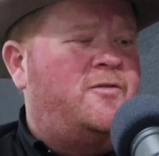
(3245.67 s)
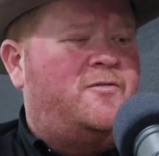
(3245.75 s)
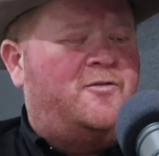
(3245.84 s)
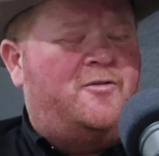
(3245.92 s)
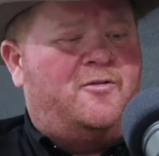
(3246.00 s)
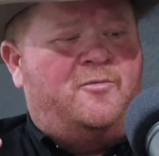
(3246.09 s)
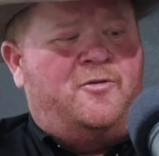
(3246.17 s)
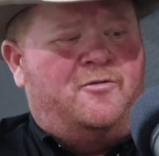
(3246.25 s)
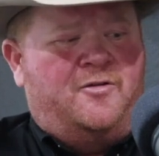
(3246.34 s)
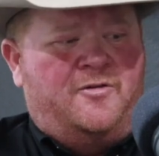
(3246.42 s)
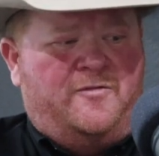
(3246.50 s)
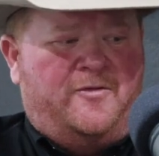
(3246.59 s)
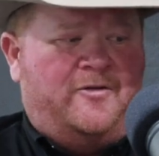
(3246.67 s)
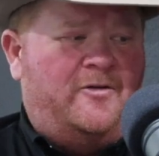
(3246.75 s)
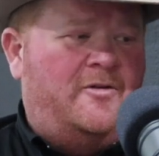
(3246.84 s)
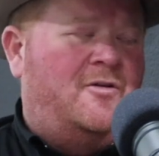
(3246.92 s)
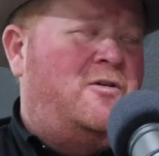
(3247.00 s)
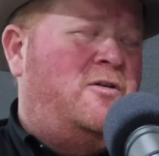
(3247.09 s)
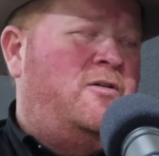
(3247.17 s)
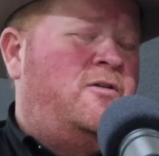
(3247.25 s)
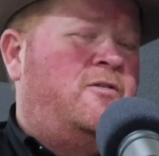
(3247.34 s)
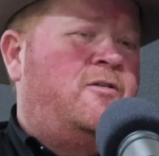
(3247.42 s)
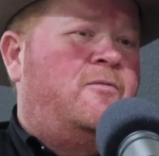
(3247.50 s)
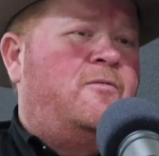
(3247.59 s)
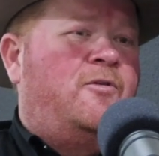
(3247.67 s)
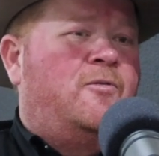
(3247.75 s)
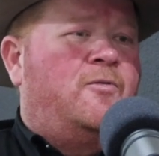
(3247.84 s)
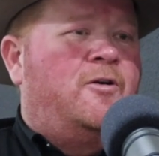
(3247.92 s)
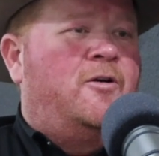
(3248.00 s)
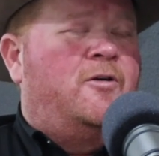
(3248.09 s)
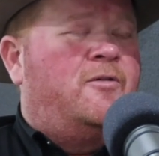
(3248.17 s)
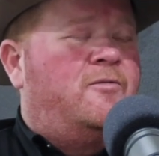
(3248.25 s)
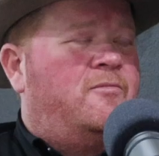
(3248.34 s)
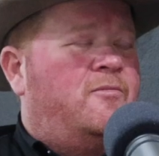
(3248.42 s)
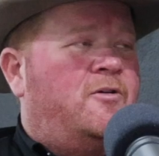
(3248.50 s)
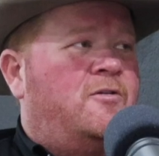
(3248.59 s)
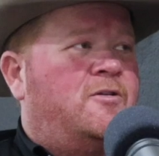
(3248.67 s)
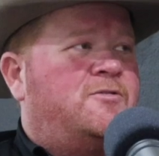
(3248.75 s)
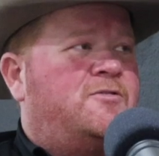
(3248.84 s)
for your community, for your work, all that